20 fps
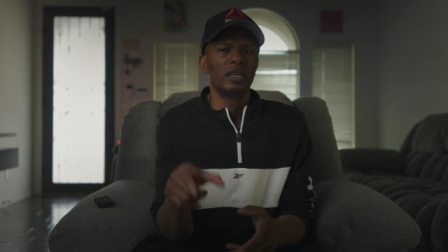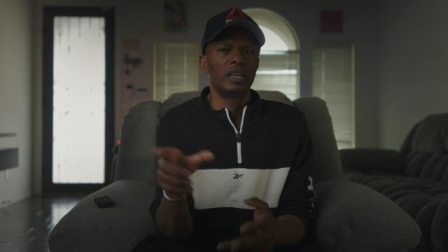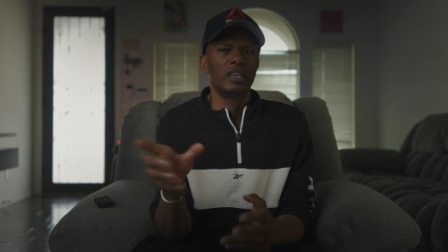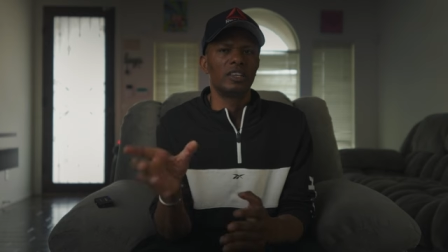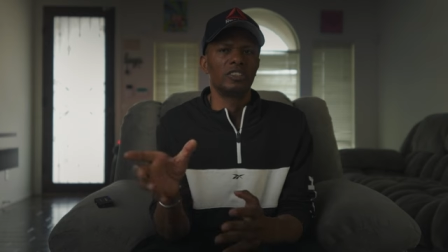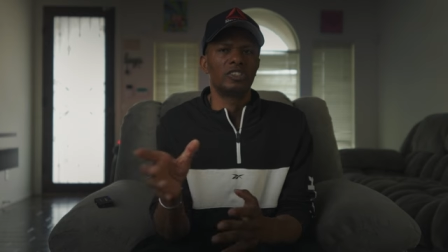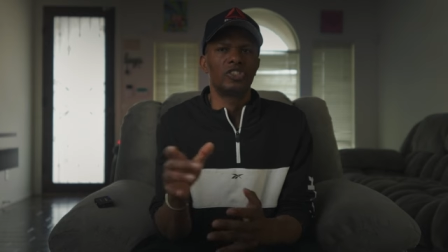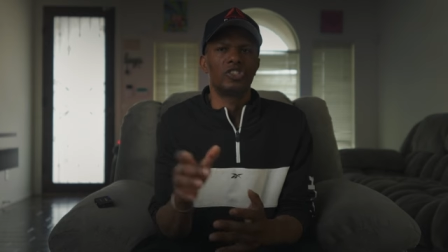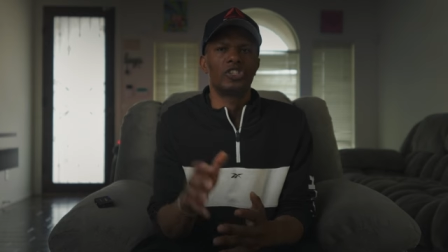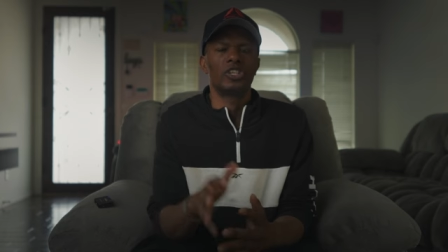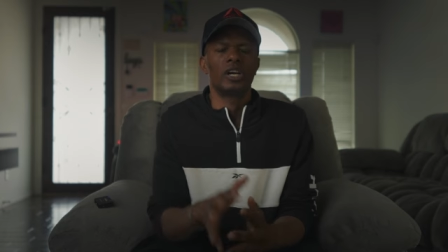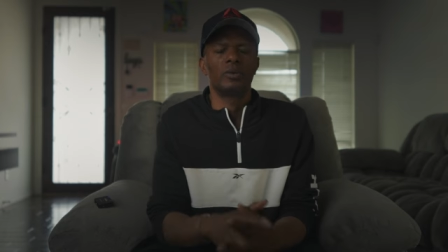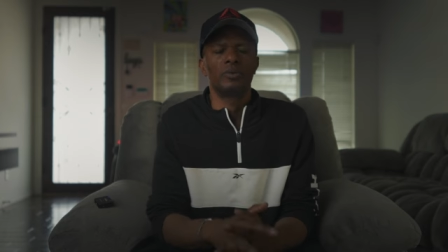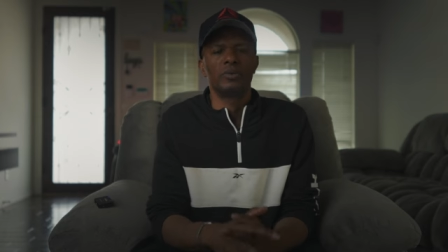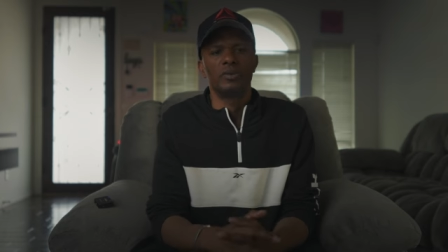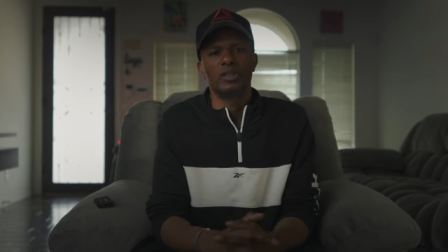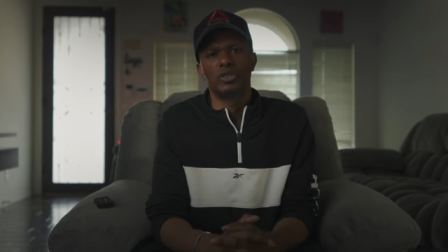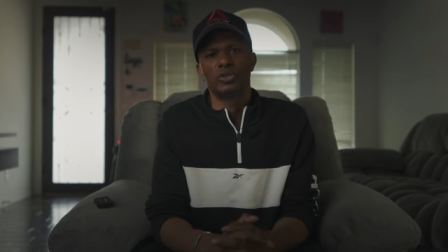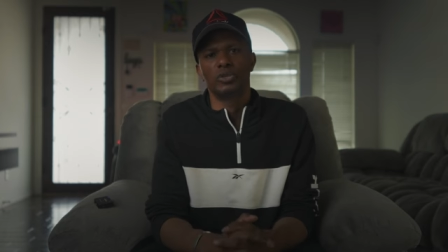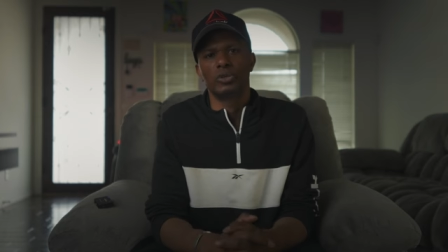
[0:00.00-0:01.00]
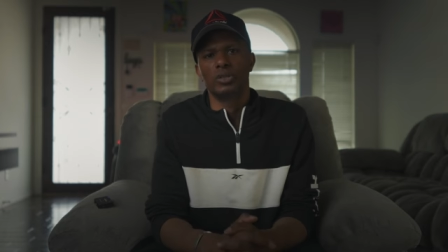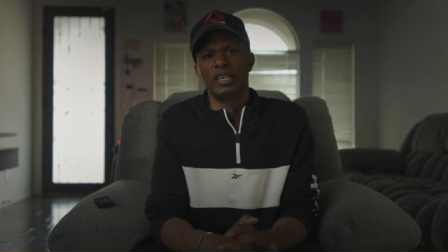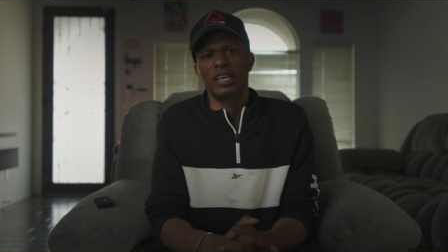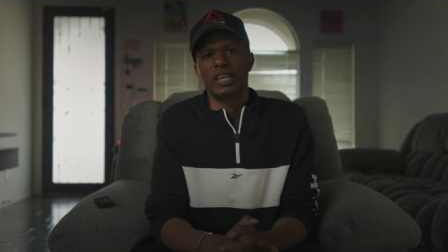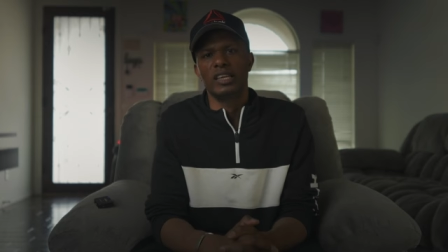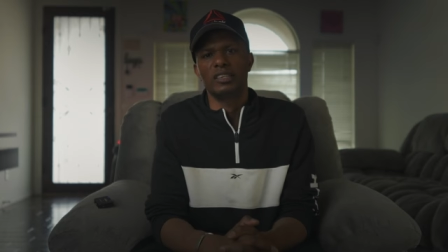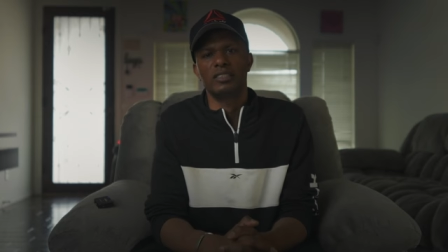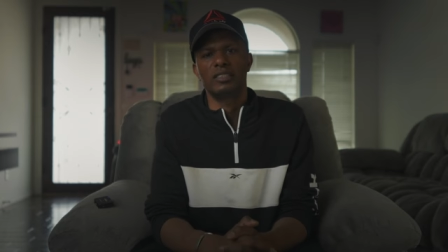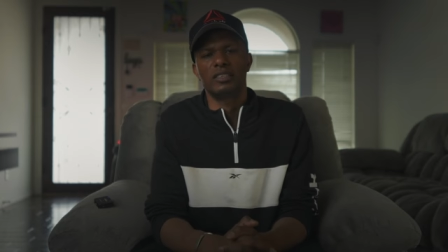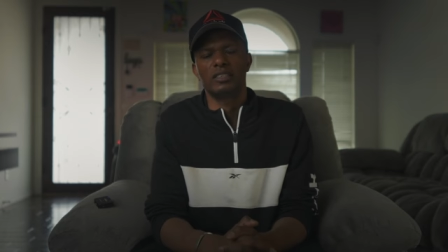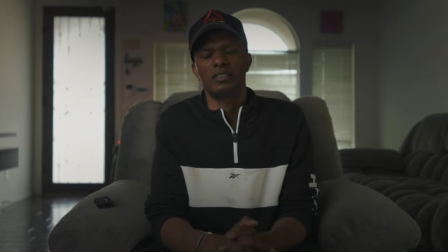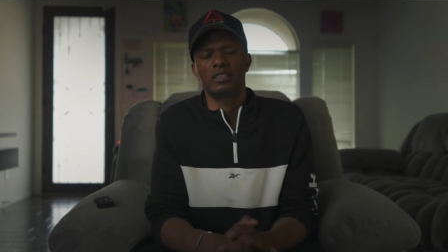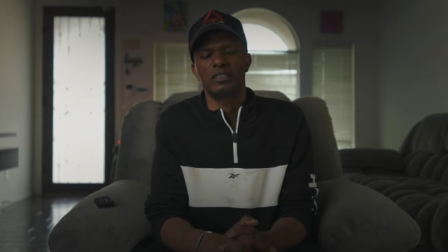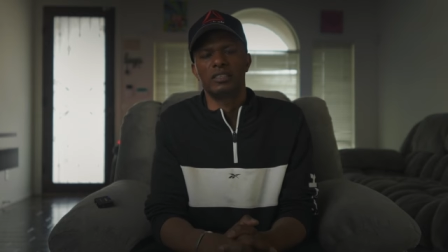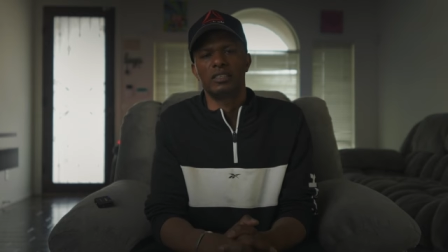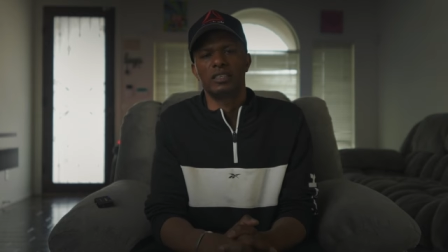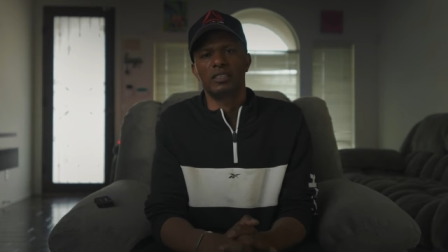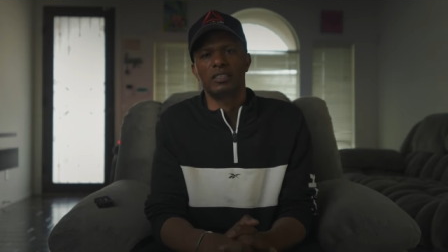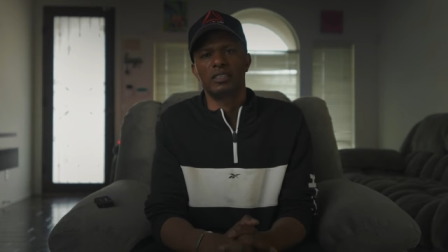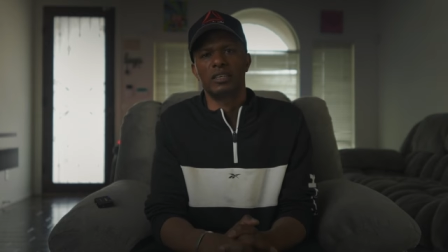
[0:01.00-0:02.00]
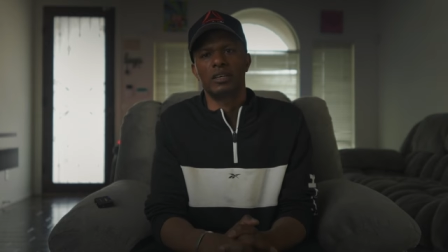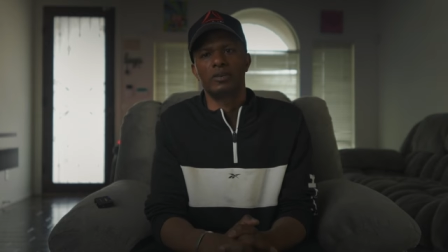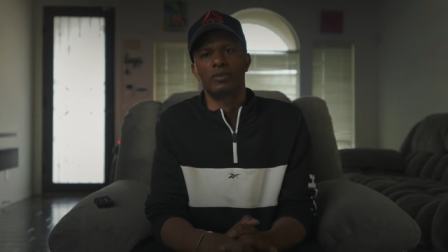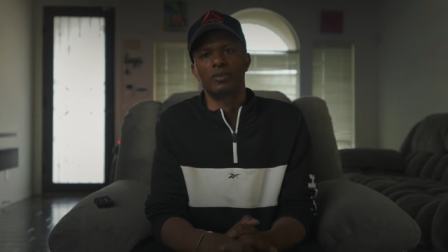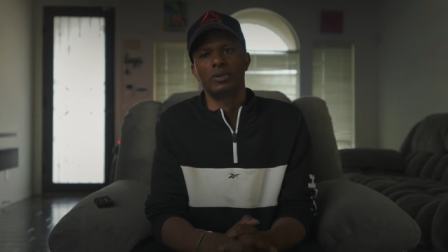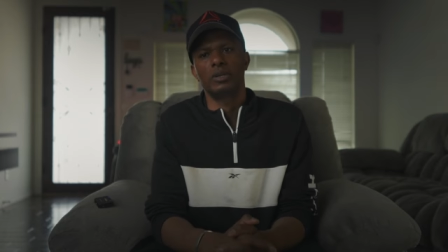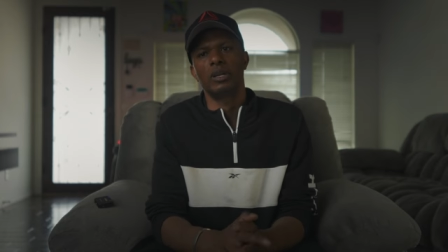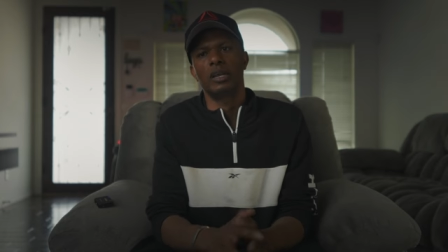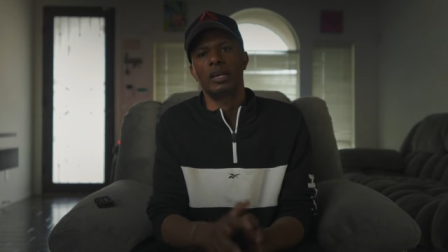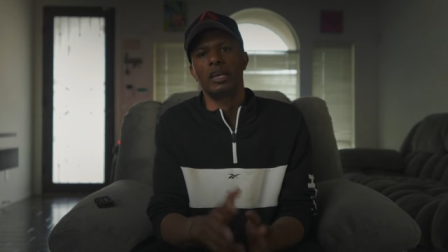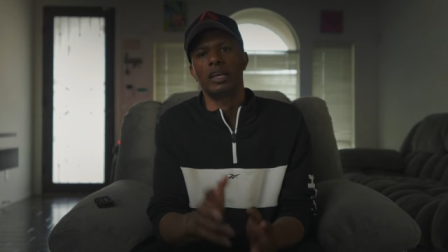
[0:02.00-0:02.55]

is shot with the Sony A6600,